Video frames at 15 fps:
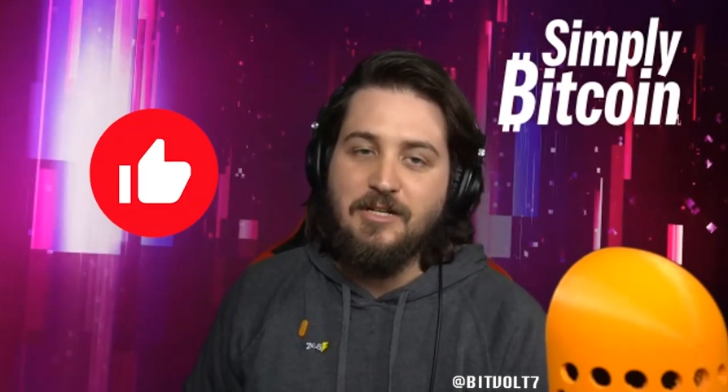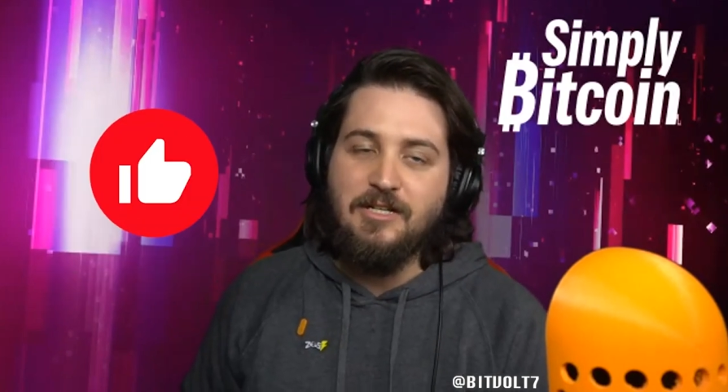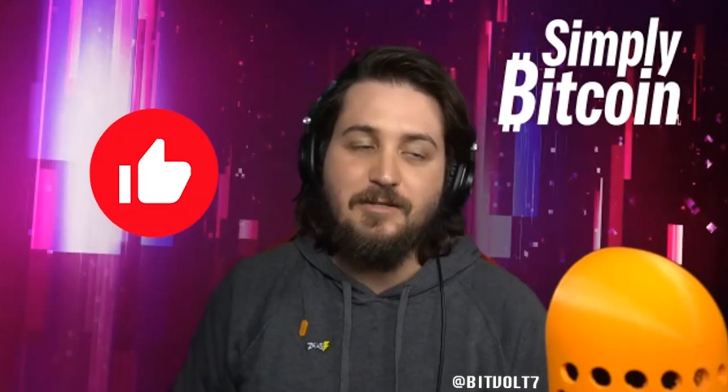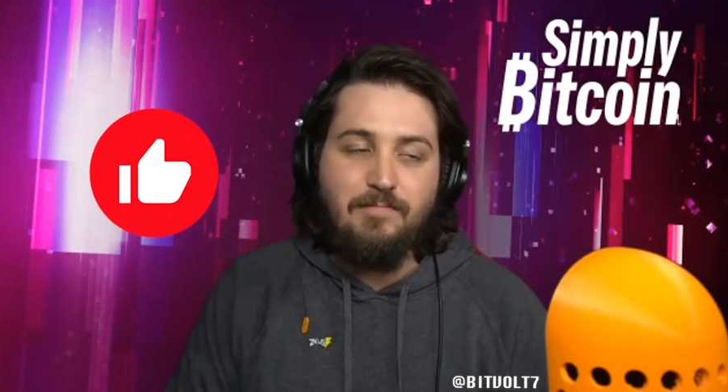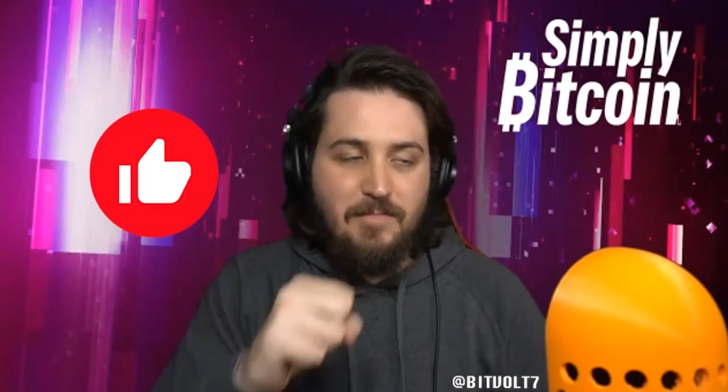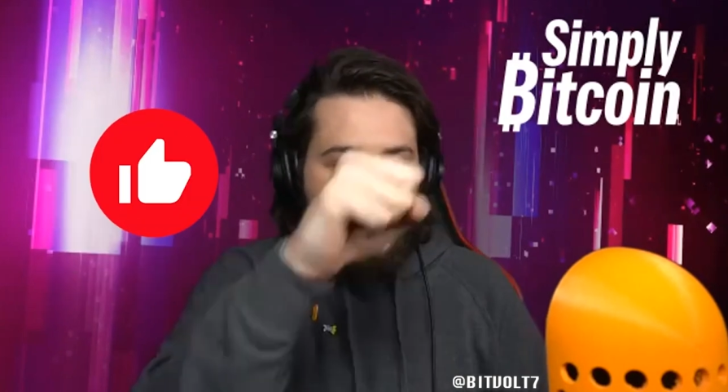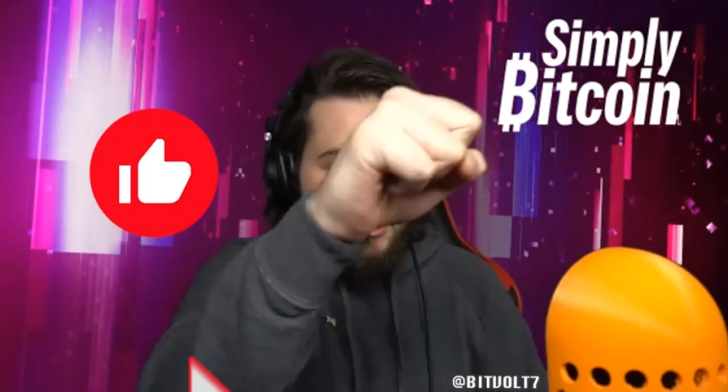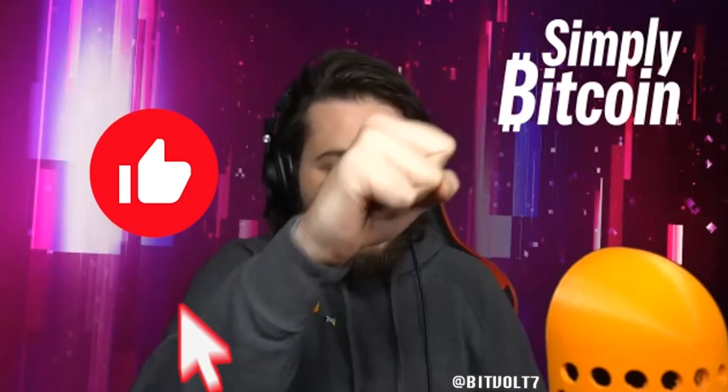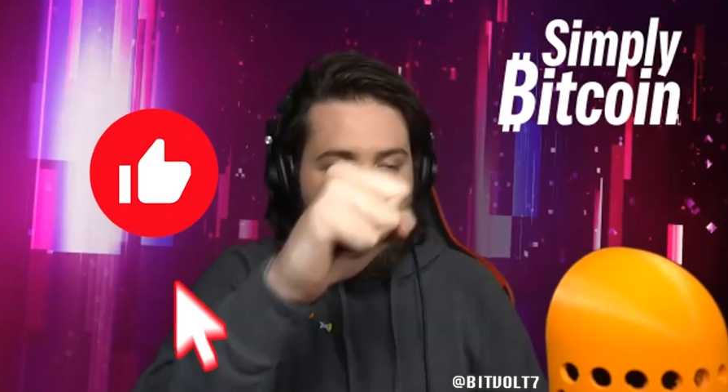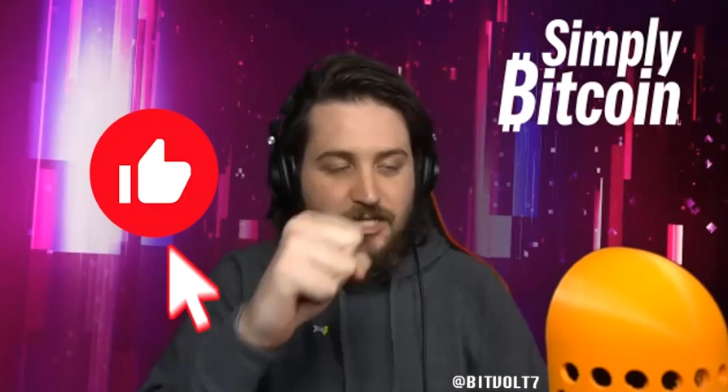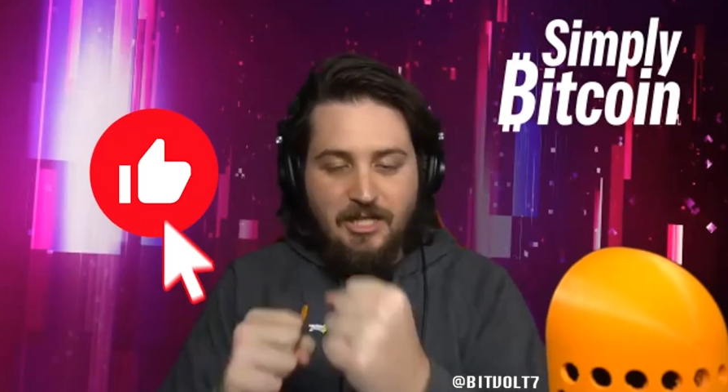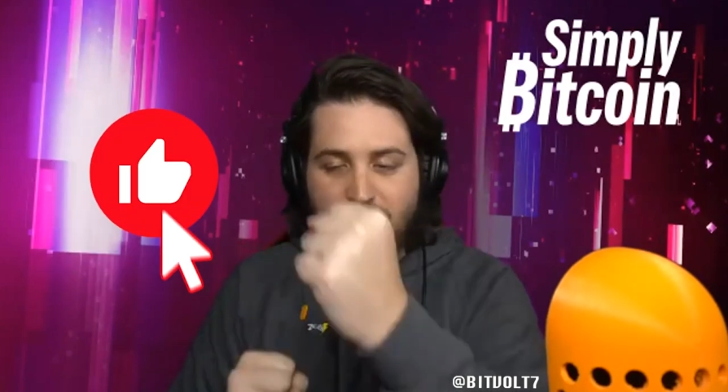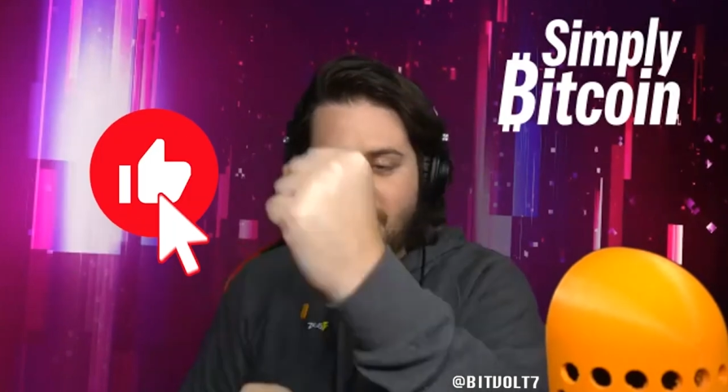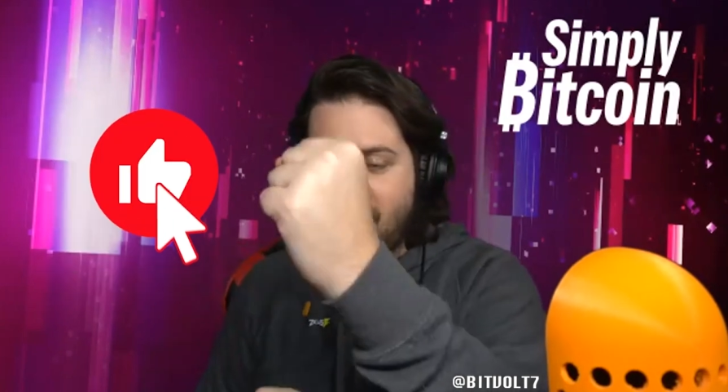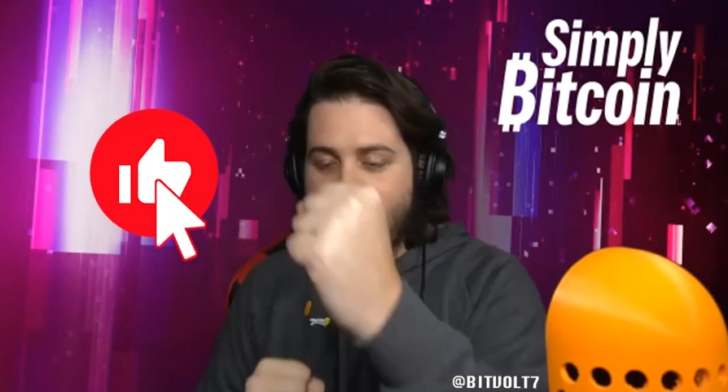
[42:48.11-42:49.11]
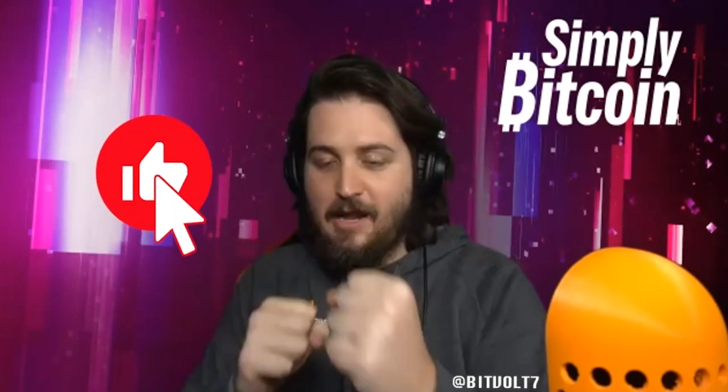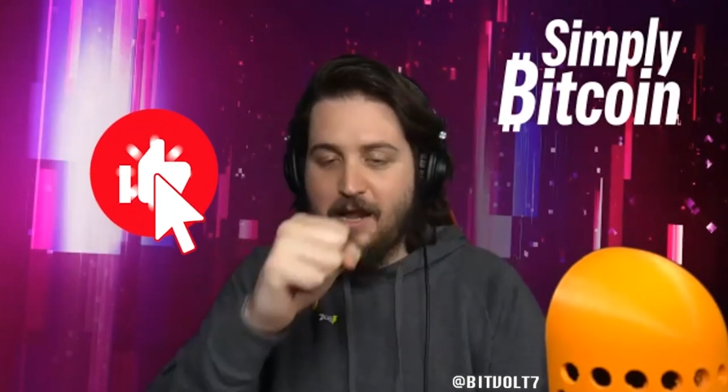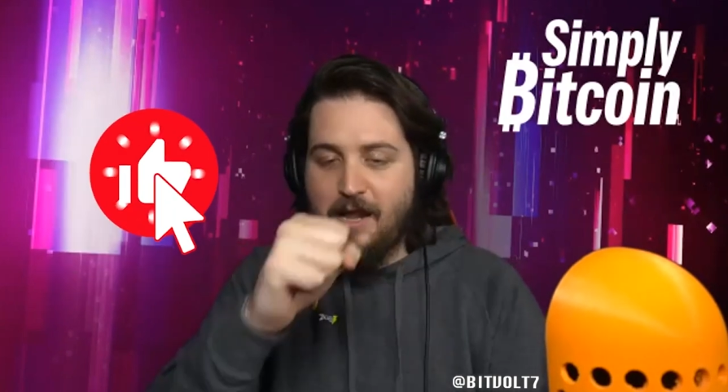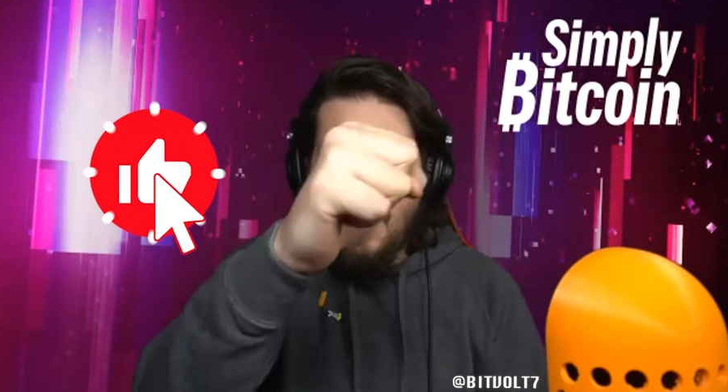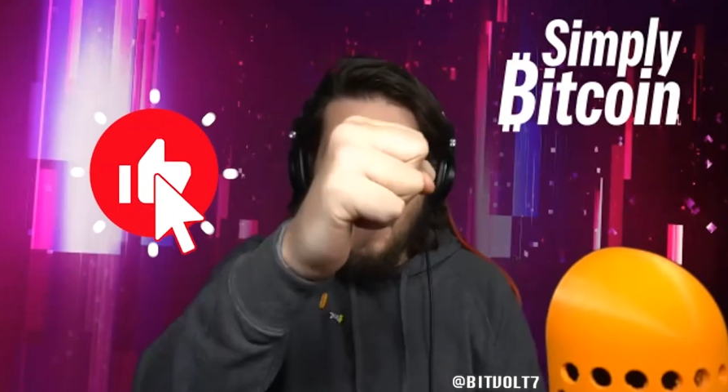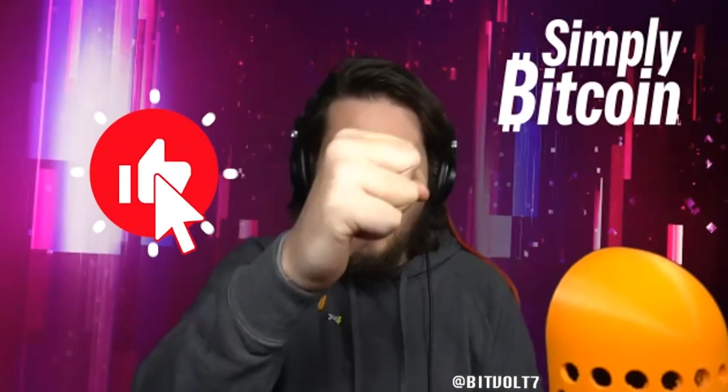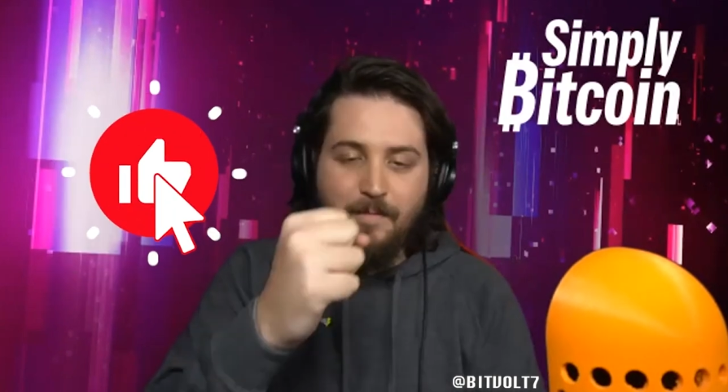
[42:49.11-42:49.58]
Smash that
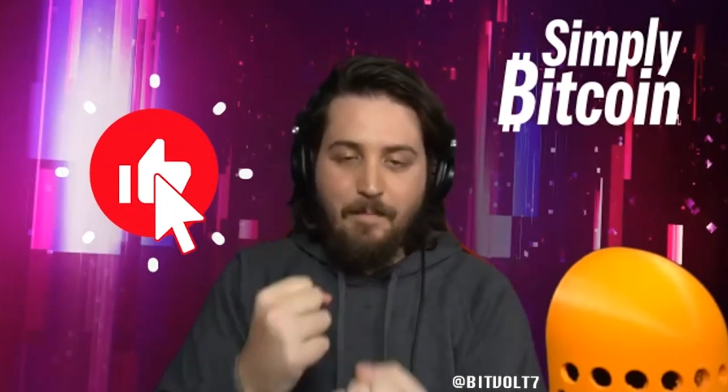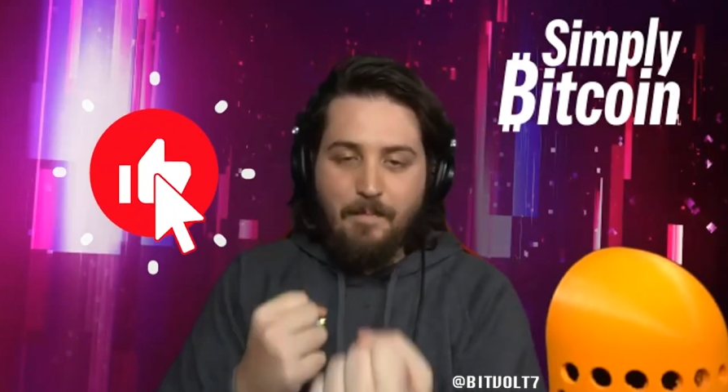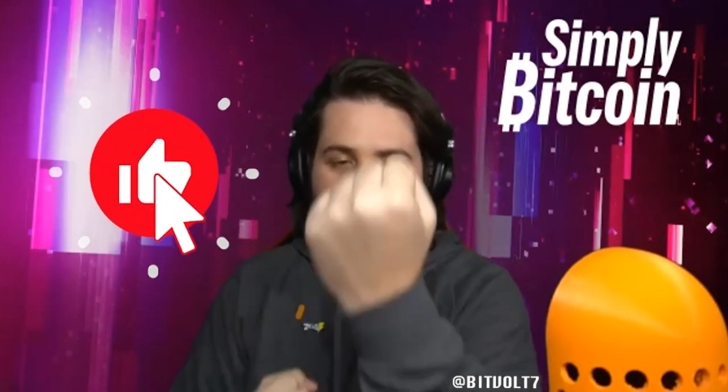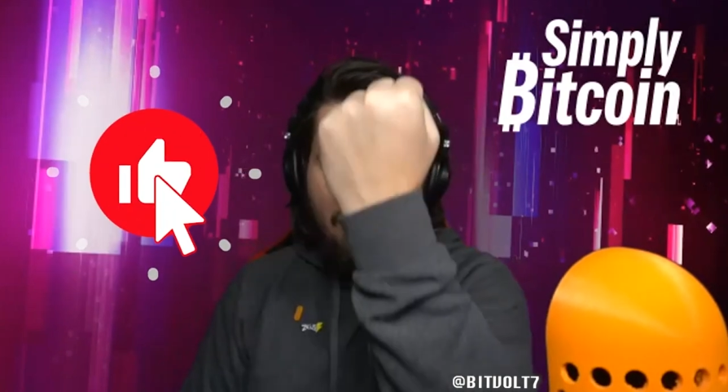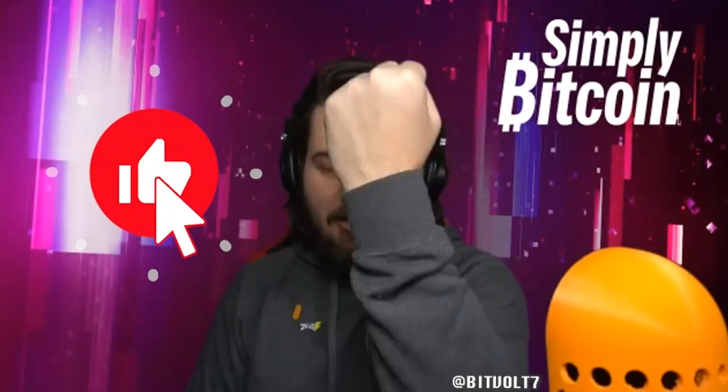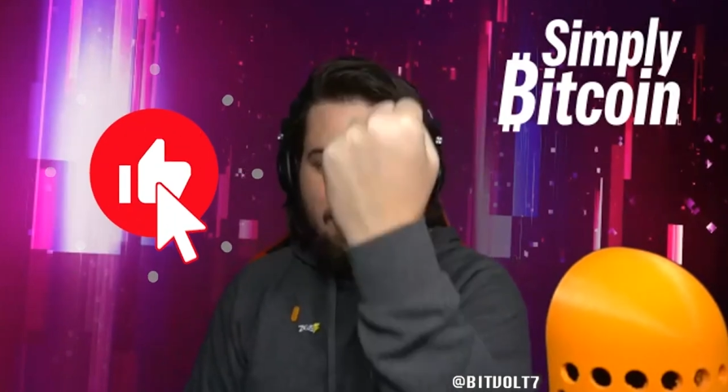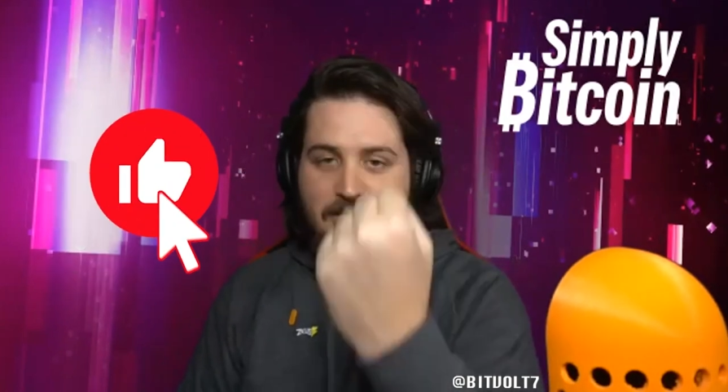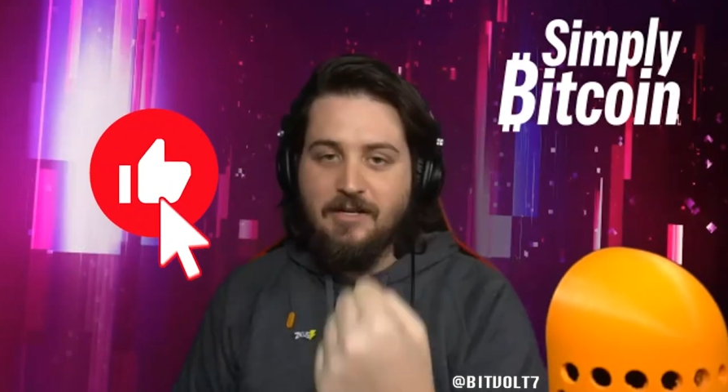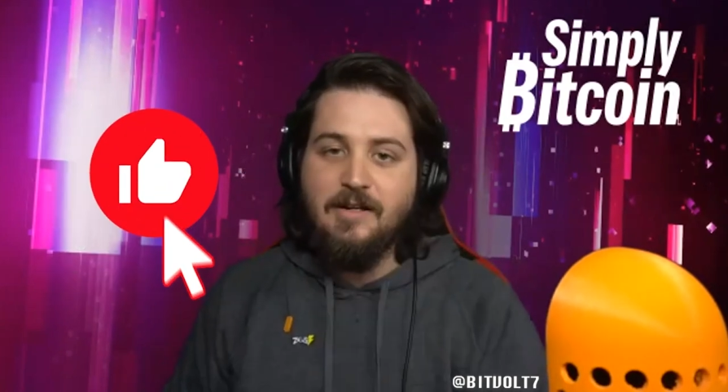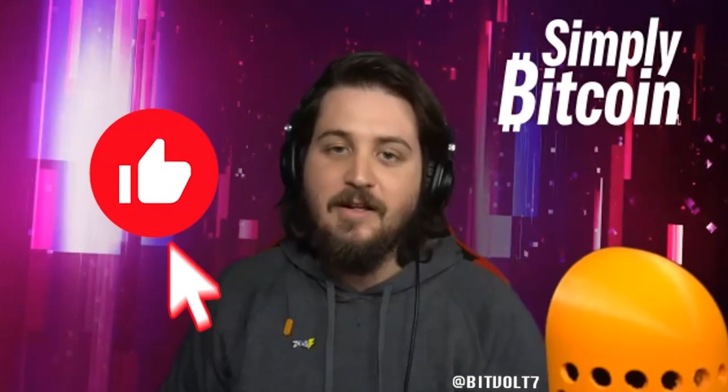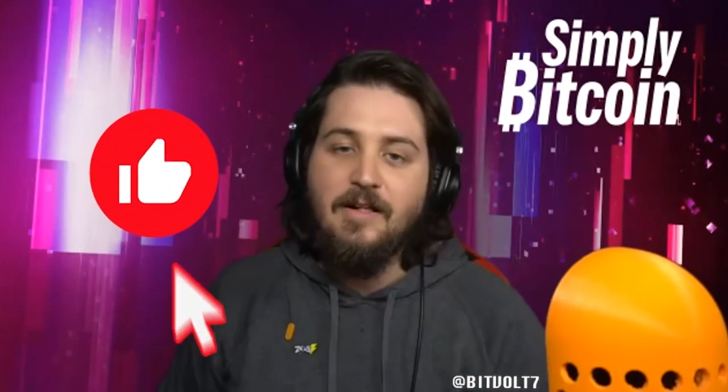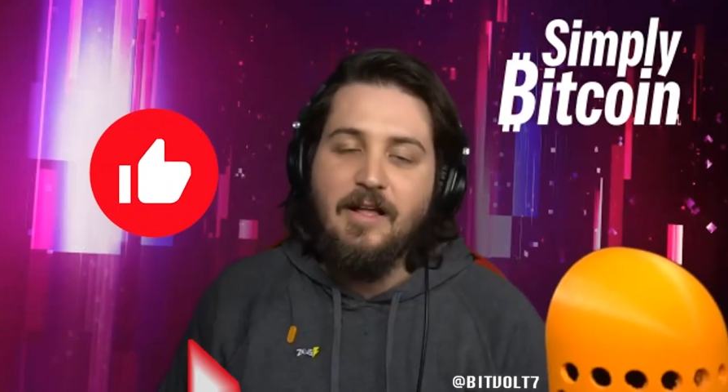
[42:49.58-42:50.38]
like button.